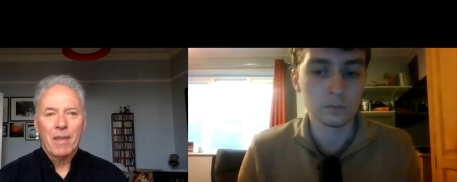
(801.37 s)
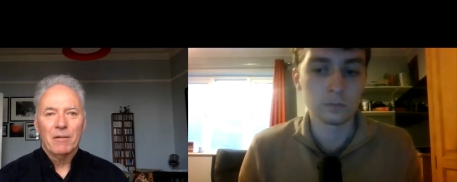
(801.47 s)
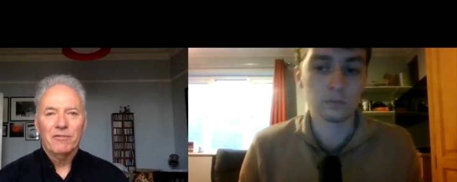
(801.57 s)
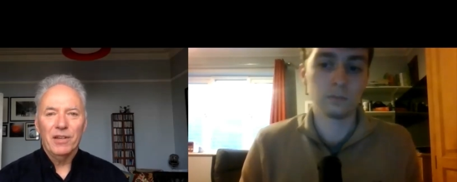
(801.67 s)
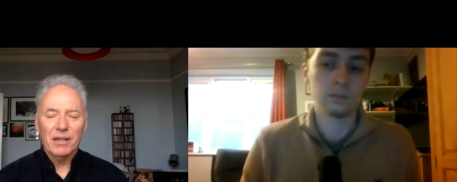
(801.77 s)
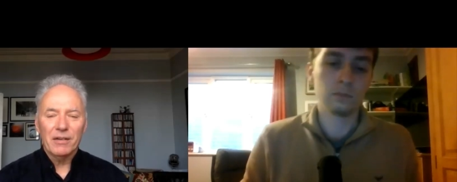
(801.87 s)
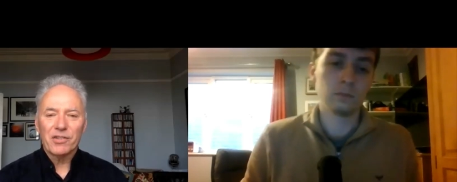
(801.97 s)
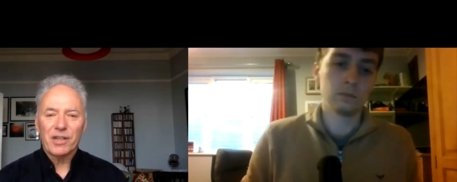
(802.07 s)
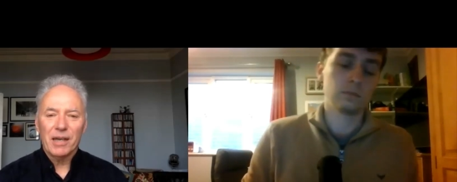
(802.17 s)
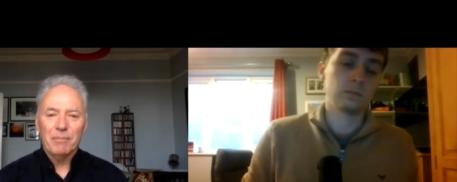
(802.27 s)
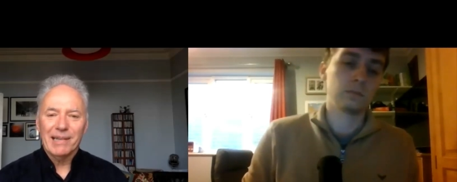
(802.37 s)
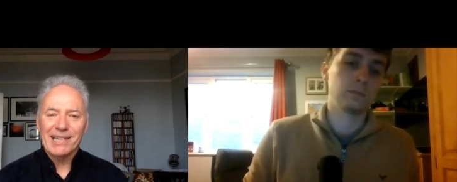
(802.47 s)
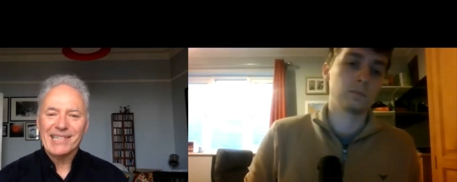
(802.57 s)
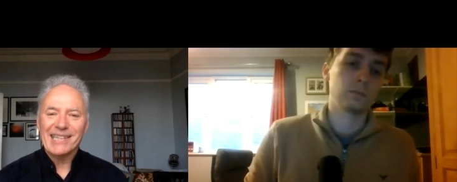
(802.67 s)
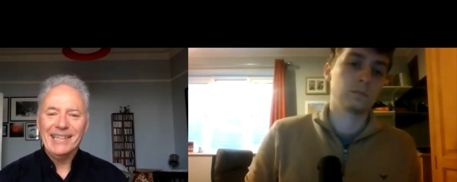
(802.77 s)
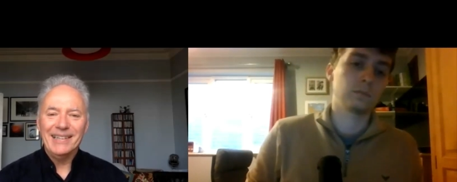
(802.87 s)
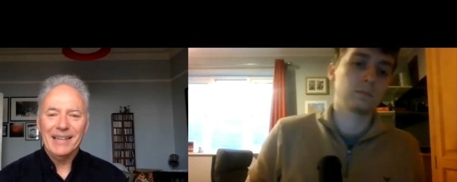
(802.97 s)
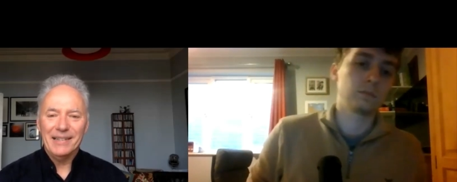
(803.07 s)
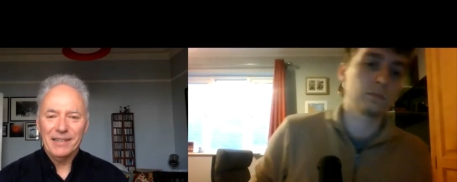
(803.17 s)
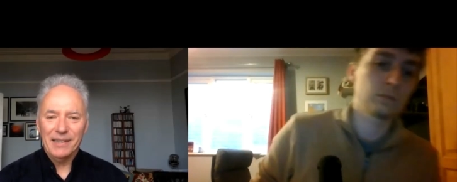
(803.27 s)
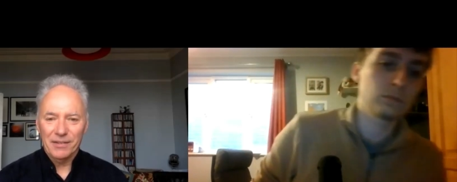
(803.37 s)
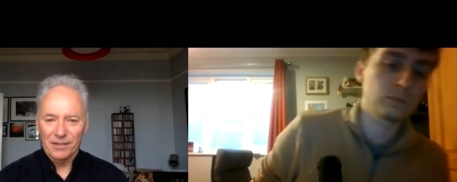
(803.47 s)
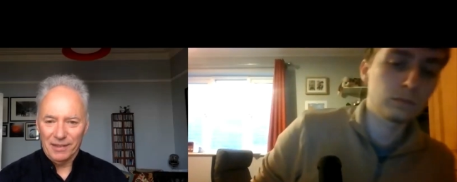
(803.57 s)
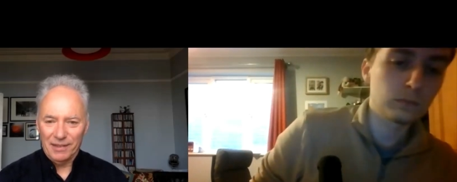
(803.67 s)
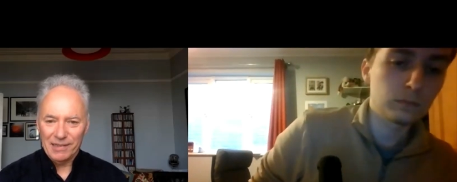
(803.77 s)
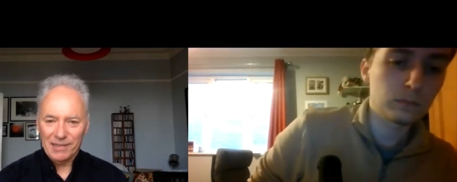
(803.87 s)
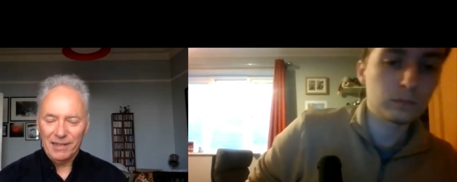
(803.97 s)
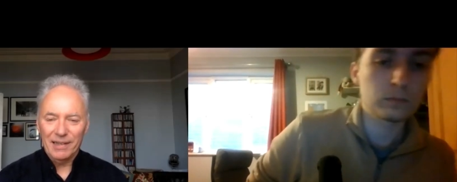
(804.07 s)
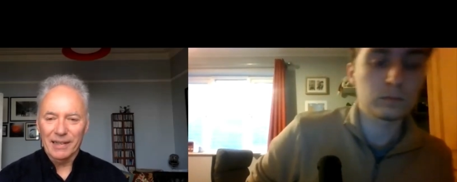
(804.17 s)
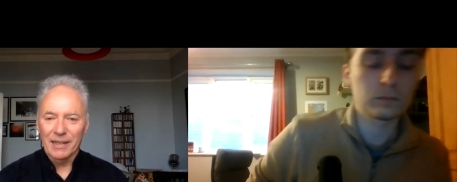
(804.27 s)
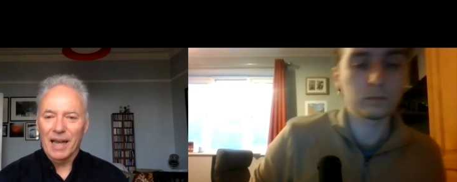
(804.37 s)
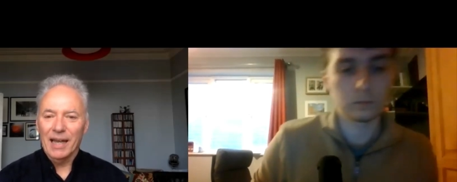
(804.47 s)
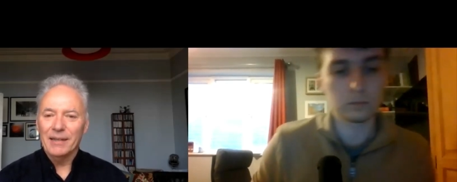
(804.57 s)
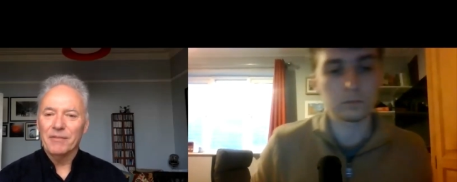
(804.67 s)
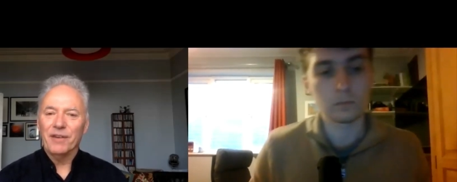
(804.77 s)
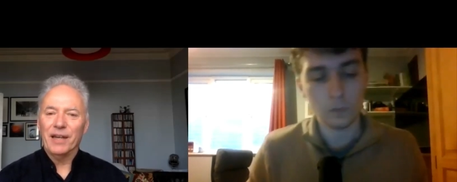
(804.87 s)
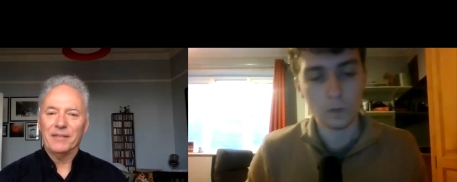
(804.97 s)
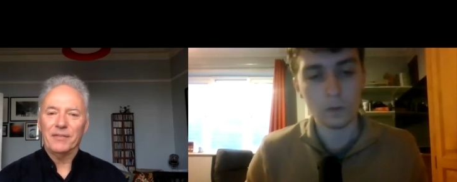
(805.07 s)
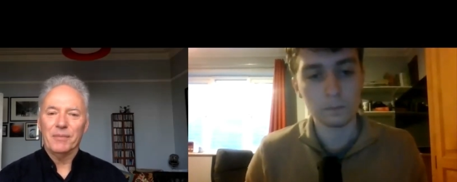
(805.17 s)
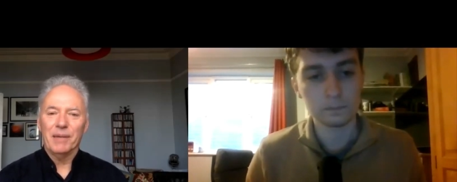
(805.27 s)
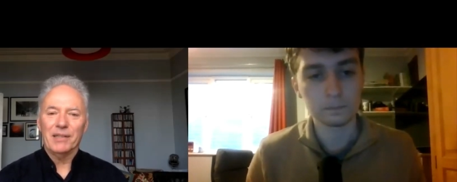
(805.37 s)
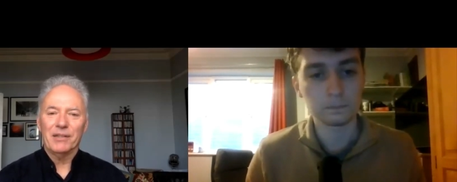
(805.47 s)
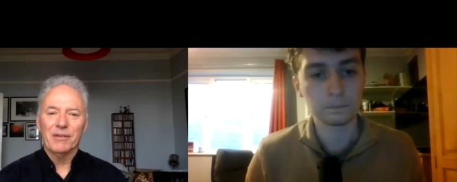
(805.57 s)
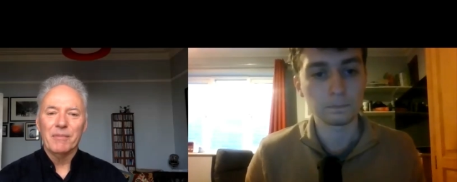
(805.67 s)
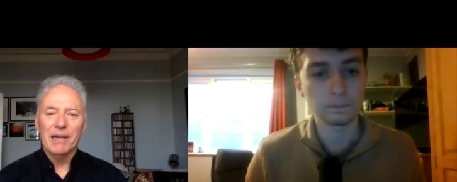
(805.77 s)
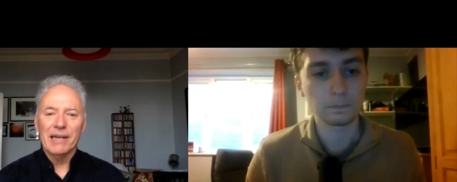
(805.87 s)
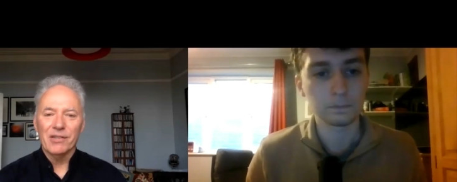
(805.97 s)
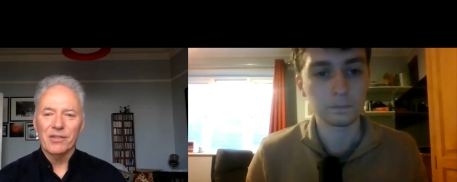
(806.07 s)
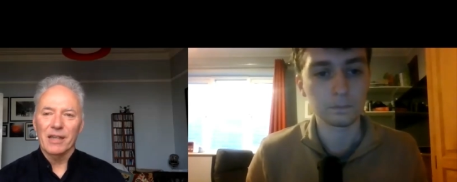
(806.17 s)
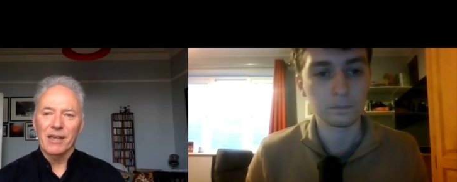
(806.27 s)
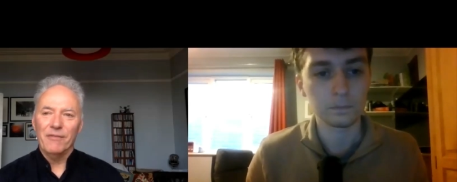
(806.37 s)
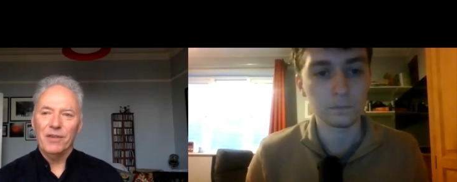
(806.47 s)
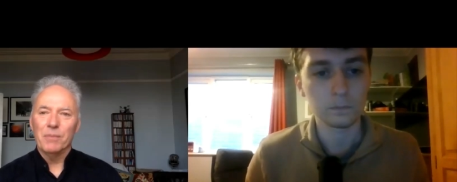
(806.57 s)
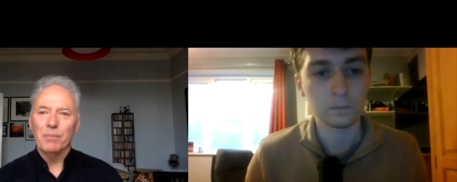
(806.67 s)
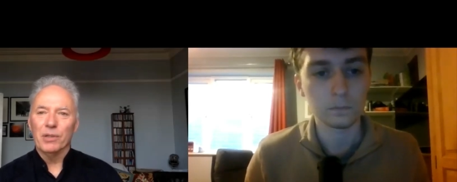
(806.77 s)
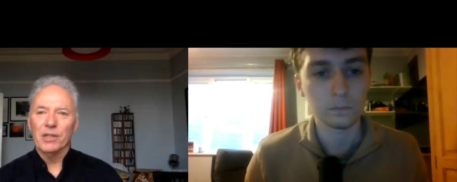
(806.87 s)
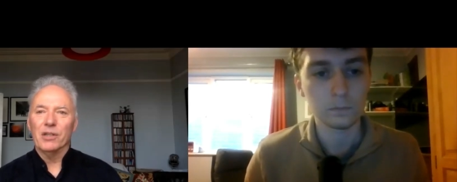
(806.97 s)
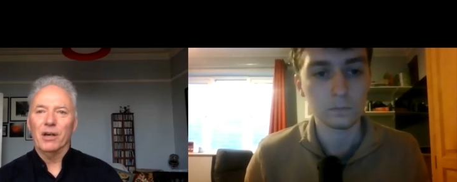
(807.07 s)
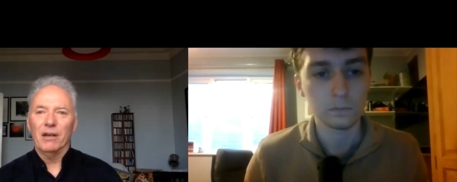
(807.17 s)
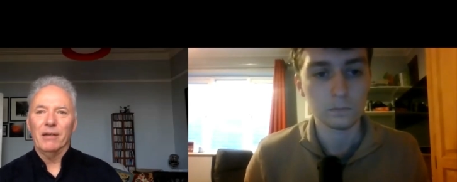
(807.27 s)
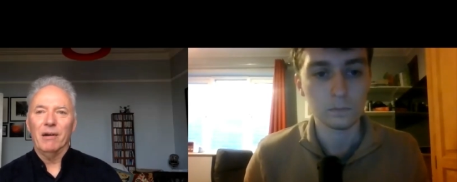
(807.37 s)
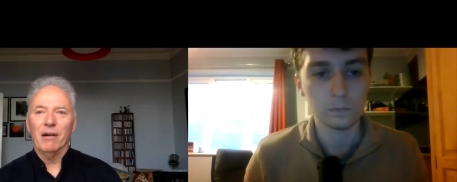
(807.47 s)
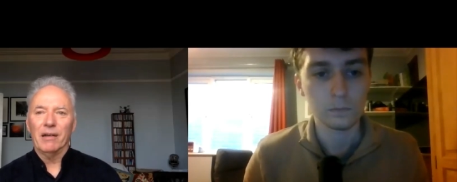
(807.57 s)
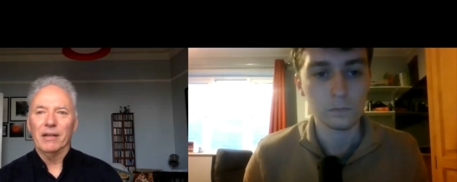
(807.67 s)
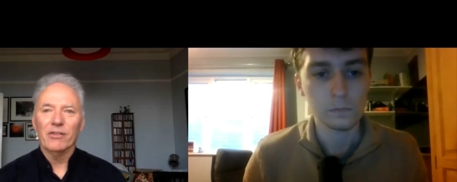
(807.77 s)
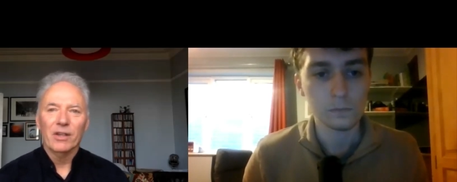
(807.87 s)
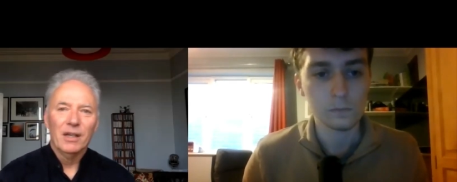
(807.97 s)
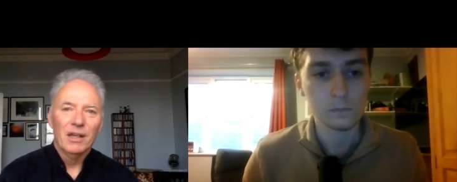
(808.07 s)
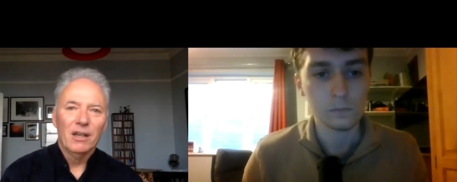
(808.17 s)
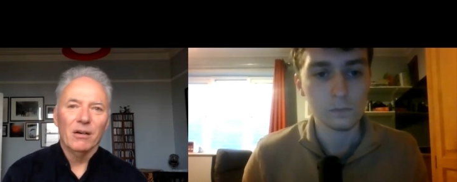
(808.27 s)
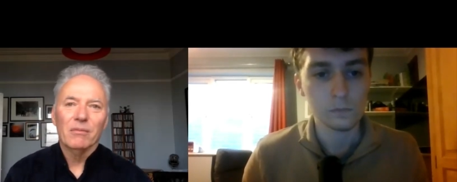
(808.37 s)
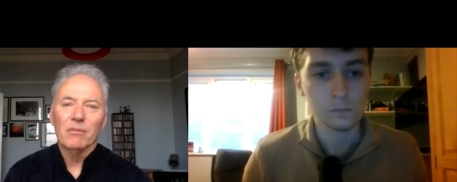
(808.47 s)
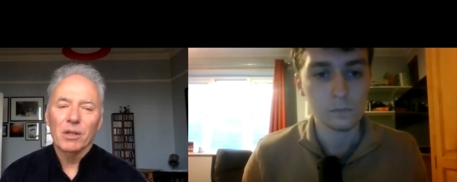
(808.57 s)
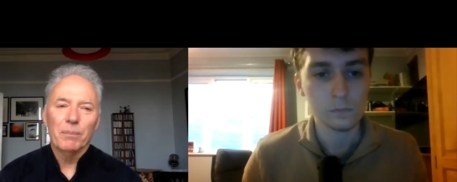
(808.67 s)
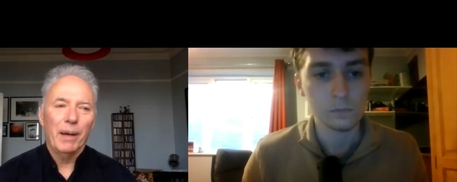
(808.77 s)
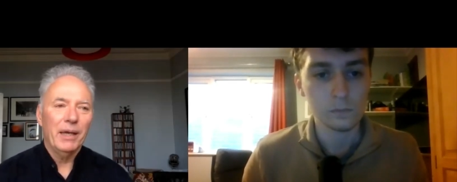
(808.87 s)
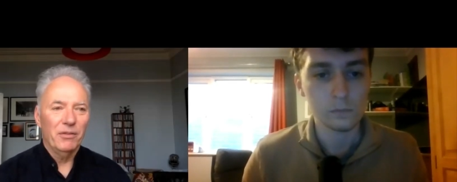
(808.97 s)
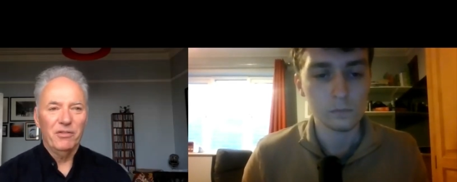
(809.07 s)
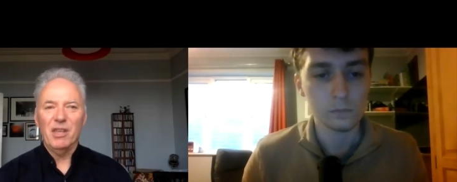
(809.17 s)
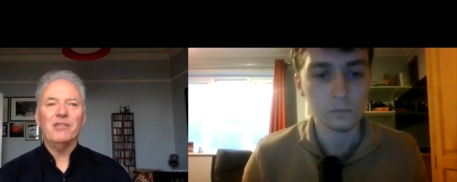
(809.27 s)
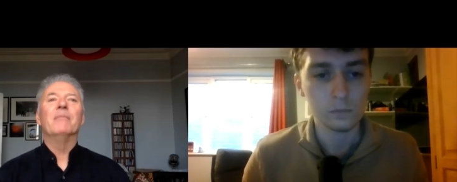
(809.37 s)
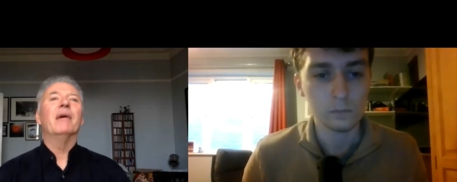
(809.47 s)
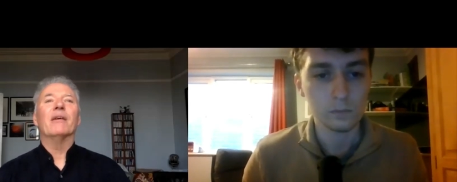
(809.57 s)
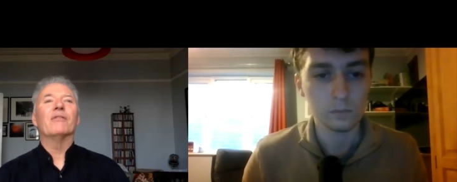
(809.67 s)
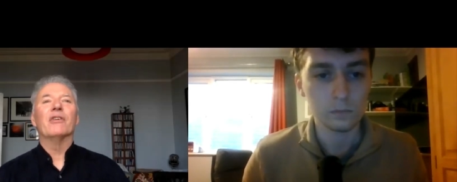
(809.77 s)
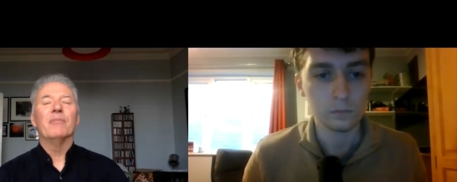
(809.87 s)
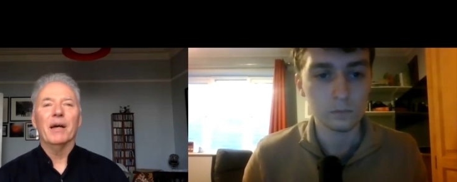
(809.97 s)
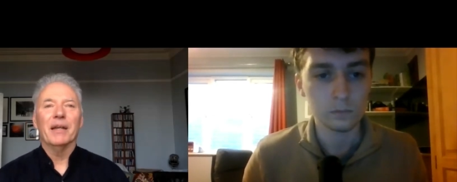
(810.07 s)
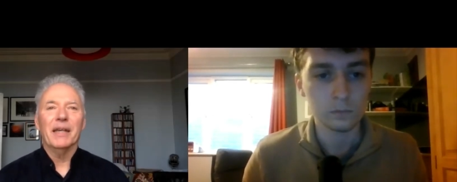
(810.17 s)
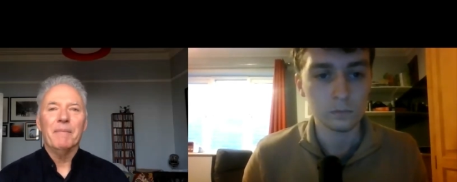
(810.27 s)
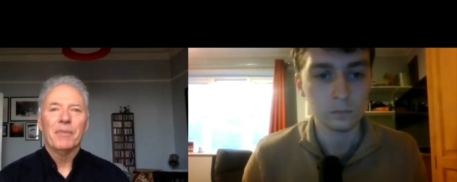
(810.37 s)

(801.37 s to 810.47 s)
Speaker 1: Villa escaped by the skin of their teeth on the last day. And the fact of the matter remains that if you put it to Ollie Watkins, look, we'll pay you this amount of money